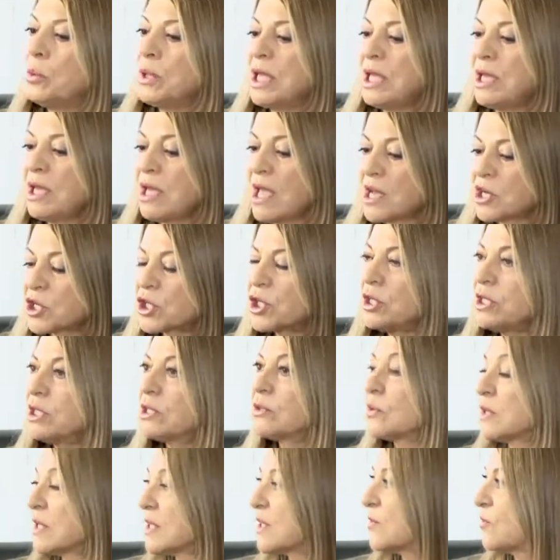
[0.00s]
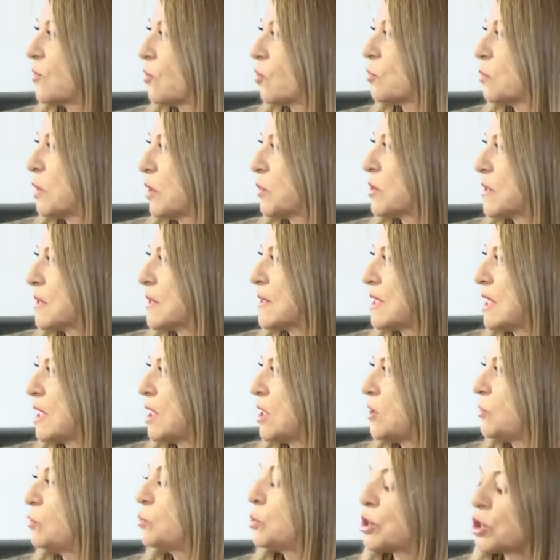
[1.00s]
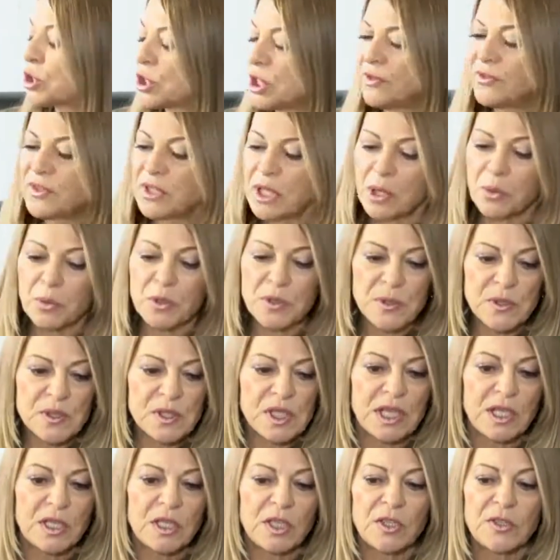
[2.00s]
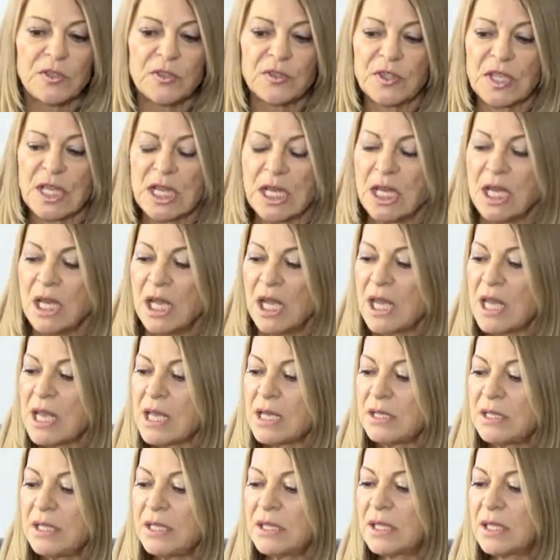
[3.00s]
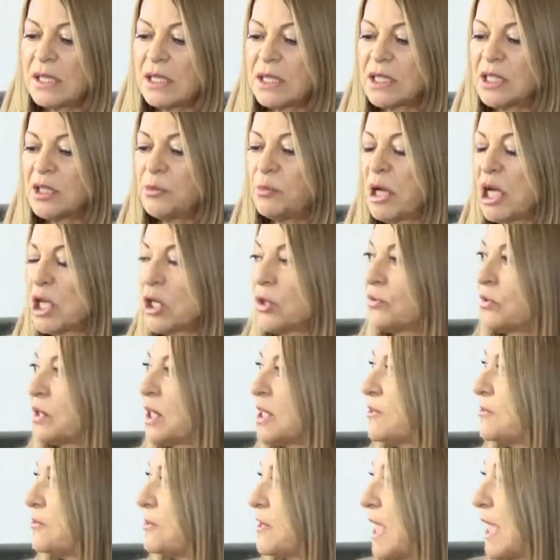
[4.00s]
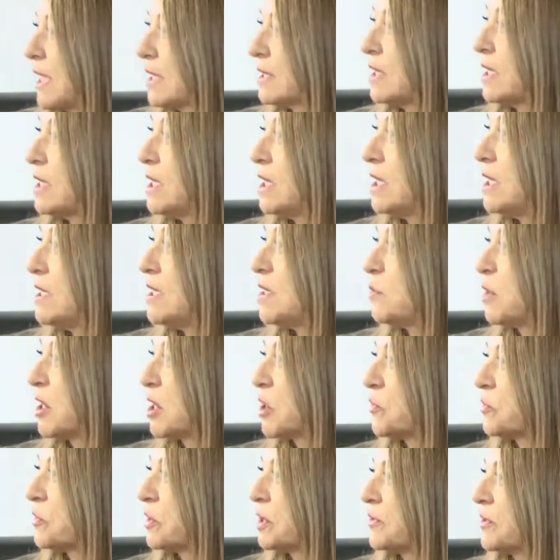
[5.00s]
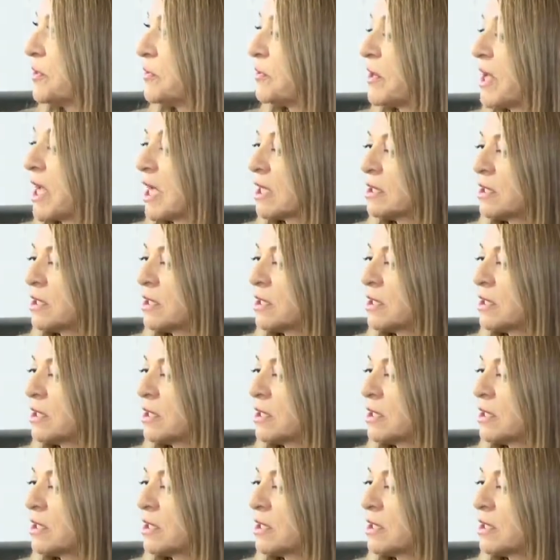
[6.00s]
We actually transform ourselves, we shift ourselves, and it's like a butterfly effect. And it is butterfly effect.